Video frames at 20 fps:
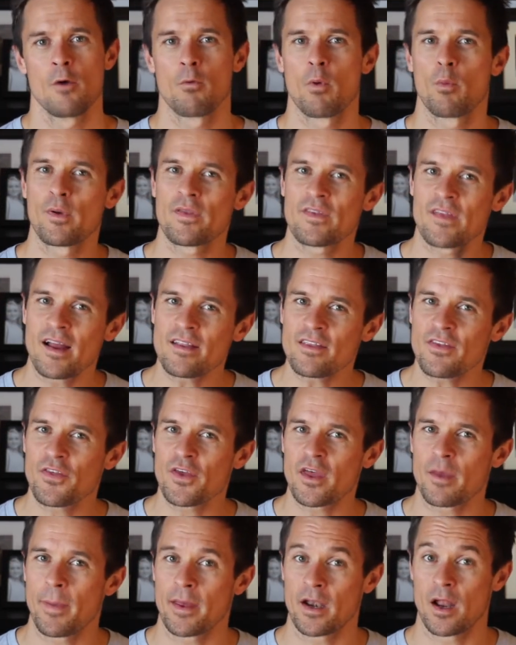When we start to
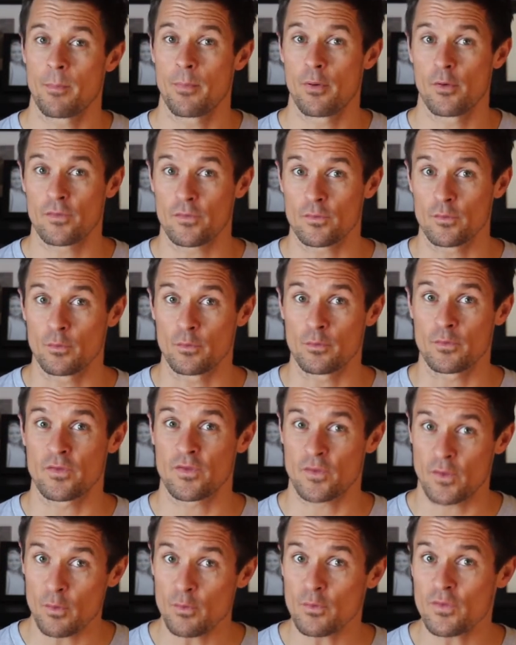think about our personal
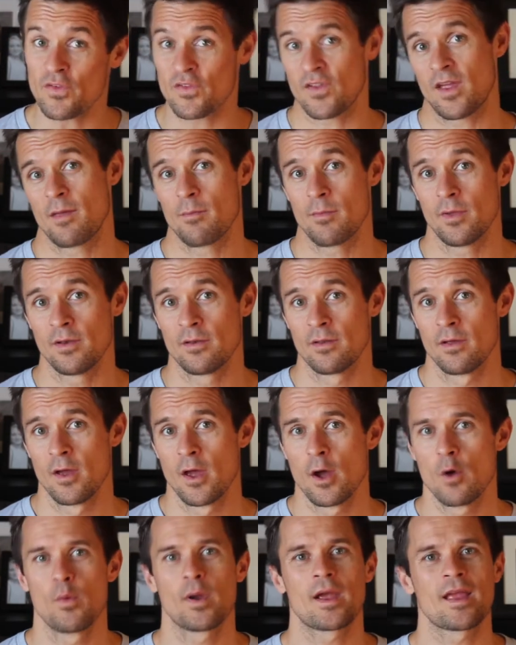skills statement,
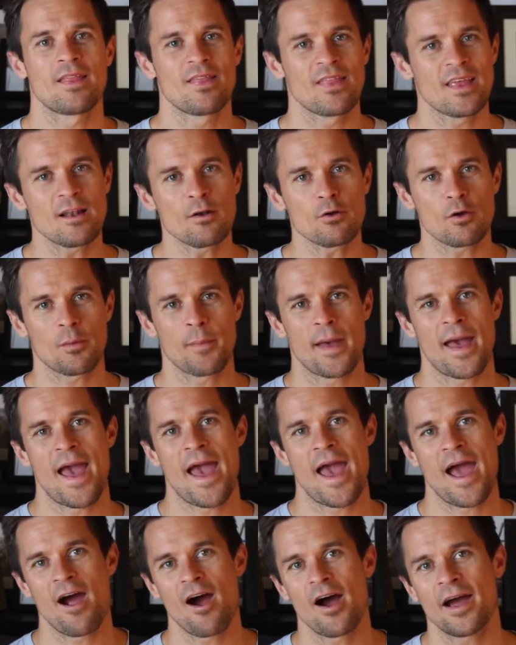we can then look about
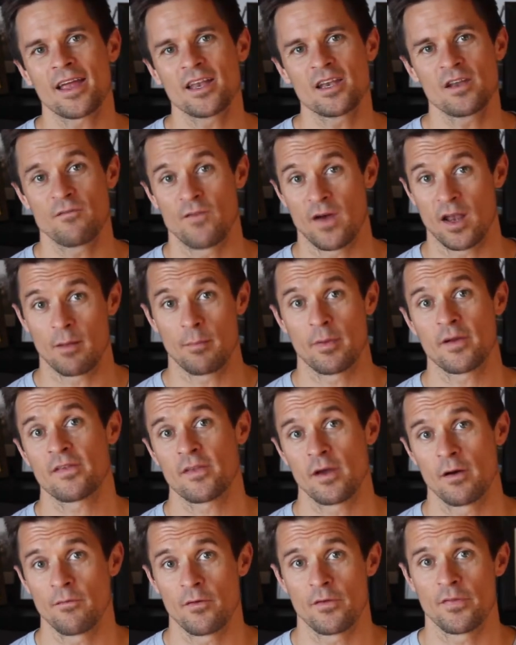how I can develop
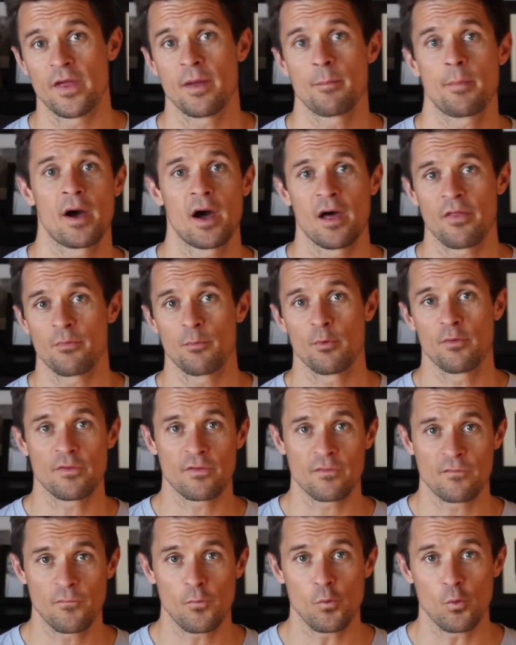myself on that path
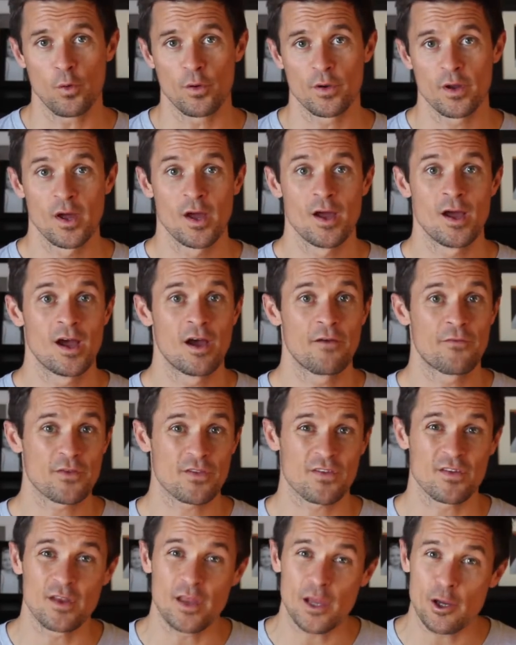moving forward if
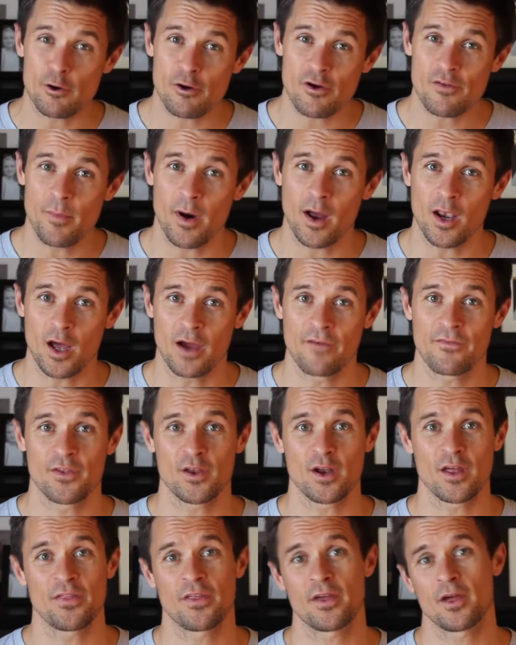it's an area of my life
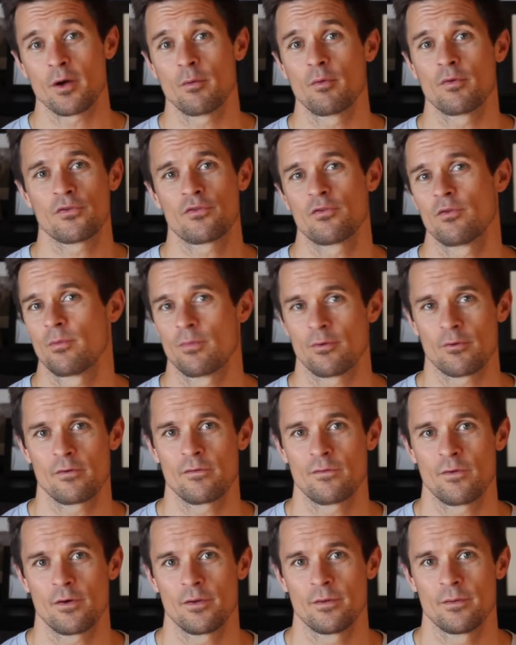that I think I want to
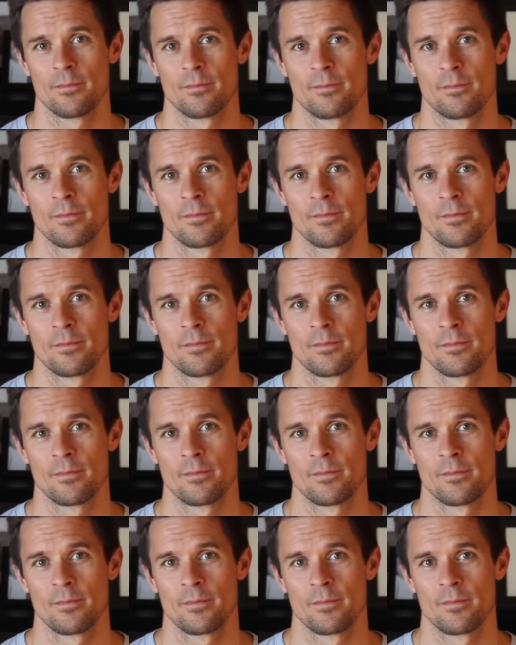improve on.